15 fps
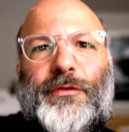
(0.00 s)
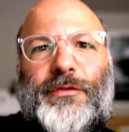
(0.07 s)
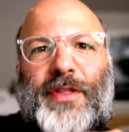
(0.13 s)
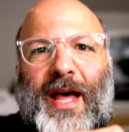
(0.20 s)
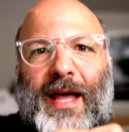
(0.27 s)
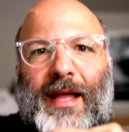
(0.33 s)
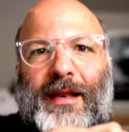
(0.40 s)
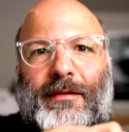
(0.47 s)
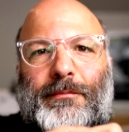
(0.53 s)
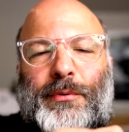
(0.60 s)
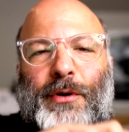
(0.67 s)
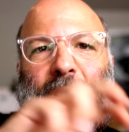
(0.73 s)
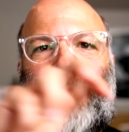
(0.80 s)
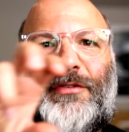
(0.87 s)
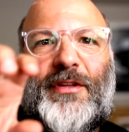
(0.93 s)
that
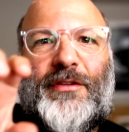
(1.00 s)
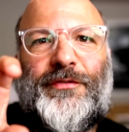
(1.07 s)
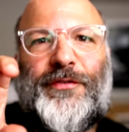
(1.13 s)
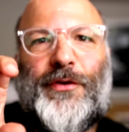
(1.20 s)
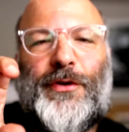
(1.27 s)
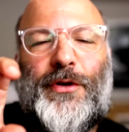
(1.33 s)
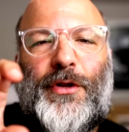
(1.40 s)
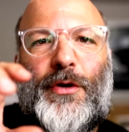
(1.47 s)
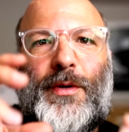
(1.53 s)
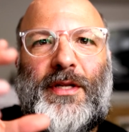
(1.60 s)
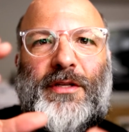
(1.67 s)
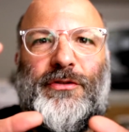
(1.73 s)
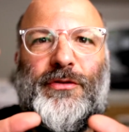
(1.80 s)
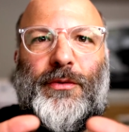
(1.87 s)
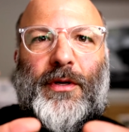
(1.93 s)
processed photo
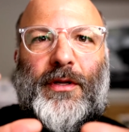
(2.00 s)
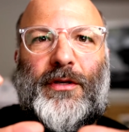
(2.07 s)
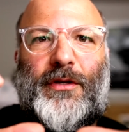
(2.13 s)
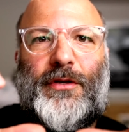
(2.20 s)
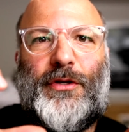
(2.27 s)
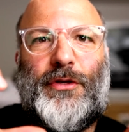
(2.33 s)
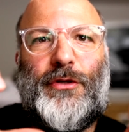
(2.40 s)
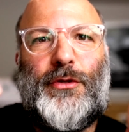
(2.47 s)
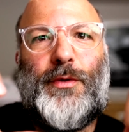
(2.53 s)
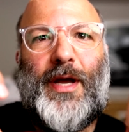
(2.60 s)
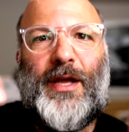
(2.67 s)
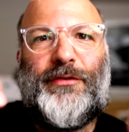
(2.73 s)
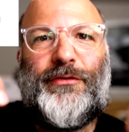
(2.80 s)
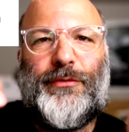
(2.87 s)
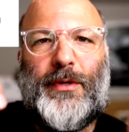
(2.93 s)
into a new
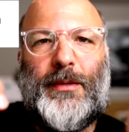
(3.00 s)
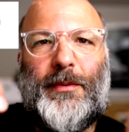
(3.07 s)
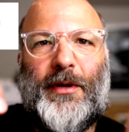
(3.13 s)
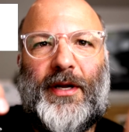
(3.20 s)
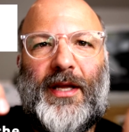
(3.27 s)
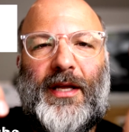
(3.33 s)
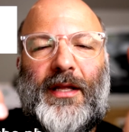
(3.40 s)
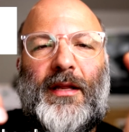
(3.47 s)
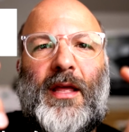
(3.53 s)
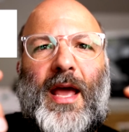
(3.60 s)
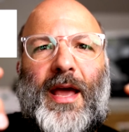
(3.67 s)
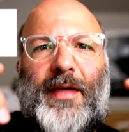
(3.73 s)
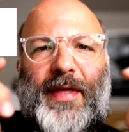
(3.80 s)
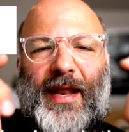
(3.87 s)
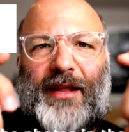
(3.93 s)
S3 bucket,
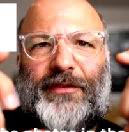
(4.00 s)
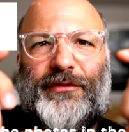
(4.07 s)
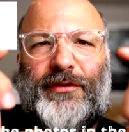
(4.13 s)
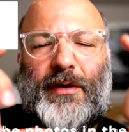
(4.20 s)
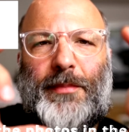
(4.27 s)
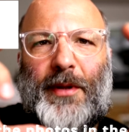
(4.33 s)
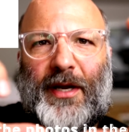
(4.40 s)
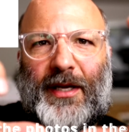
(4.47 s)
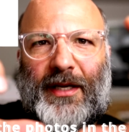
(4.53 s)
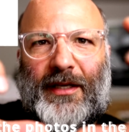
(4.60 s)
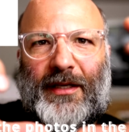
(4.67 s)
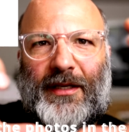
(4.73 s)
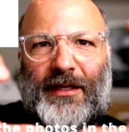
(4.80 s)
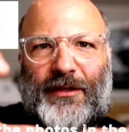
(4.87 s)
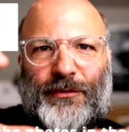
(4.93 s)
and that S3
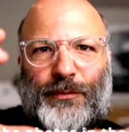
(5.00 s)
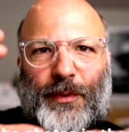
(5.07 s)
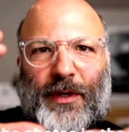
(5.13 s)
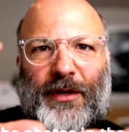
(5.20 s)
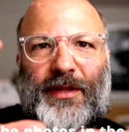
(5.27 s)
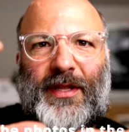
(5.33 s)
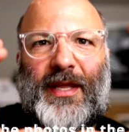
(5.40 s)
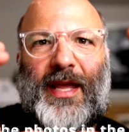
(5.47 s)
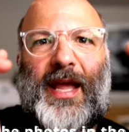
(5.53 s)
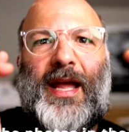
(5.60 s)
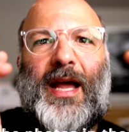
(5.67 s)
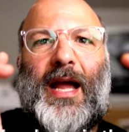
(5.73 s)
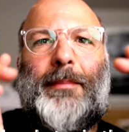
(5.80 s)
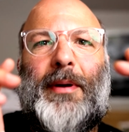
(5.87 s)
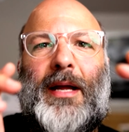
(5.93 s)
bucket is where the
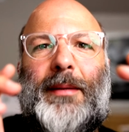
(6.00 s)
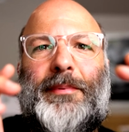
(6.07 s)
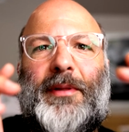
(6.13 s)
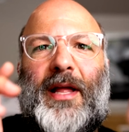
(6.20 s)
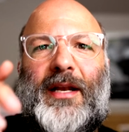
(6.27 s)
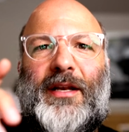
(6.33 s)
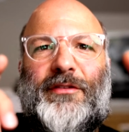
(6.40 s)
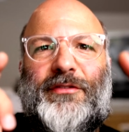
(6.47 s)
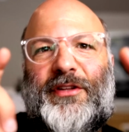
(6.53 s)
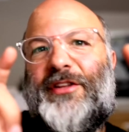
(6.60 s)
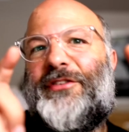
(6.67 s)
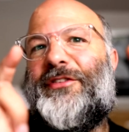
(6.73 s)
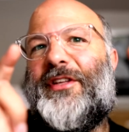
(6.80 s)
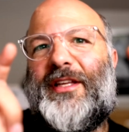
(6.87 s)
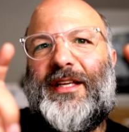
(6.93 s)
AI pipeline is
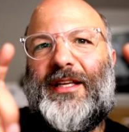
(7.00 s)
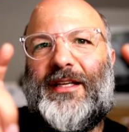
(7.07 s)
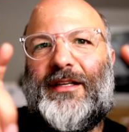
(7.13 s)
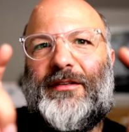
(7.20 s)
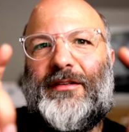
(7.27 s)
listening